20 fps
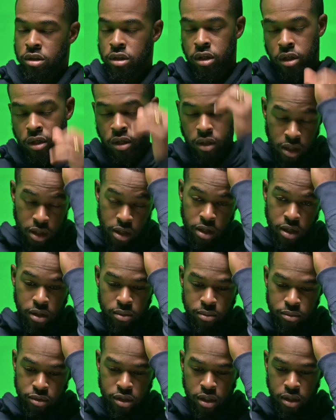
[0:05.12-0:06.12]
Yeah.
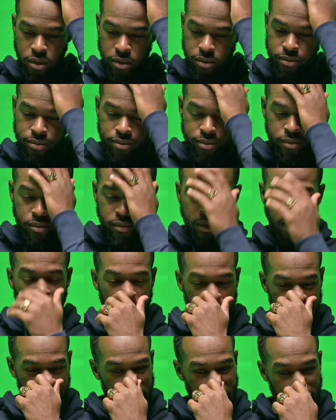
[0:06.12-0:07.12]
So
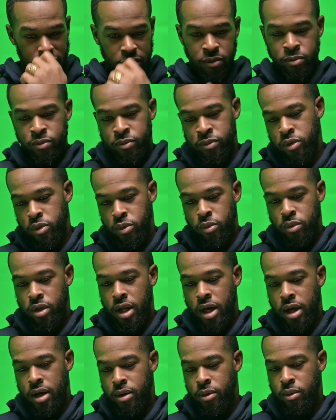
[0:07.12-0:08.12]
I think what
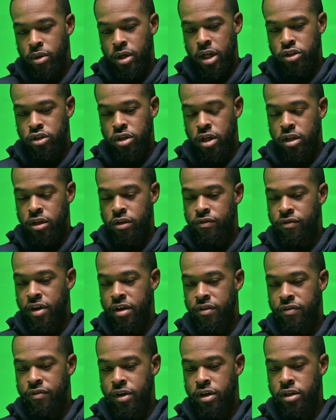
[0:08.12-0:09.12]
I try to
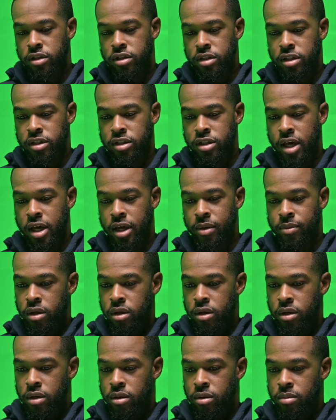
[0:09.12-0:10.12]
convey first is that
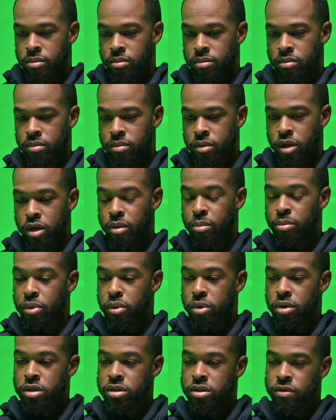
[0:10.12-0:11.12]
the
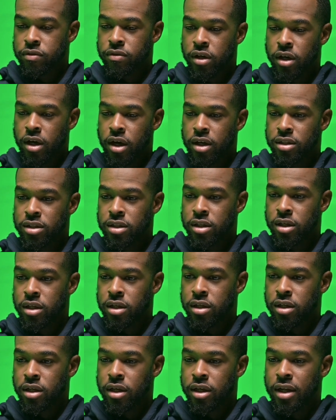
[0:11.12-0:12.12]
importance of the
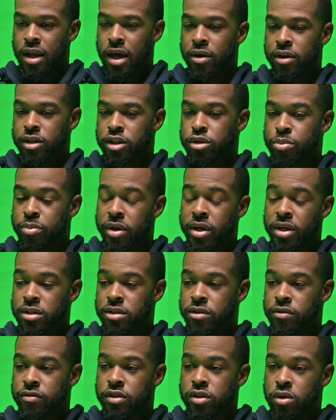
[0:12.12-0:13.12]
content and how
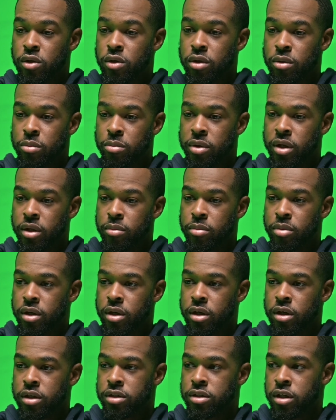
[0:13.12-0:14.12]
expansive it's going to be,
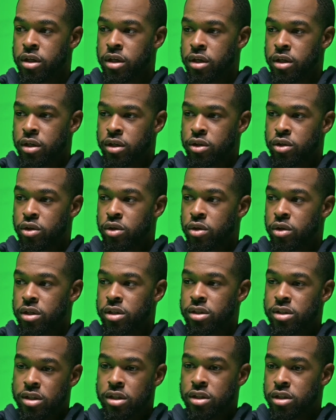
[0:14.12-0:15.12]
because you're going
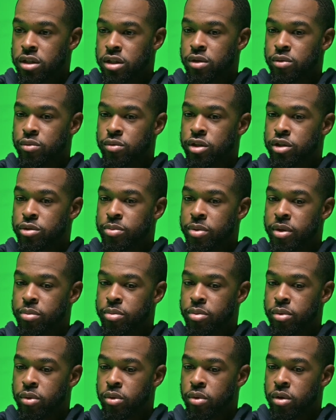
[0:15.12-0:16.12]
to essentially reach
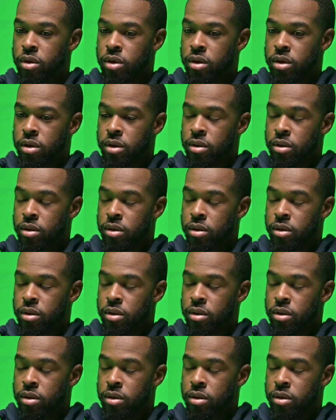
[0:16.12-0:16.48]
people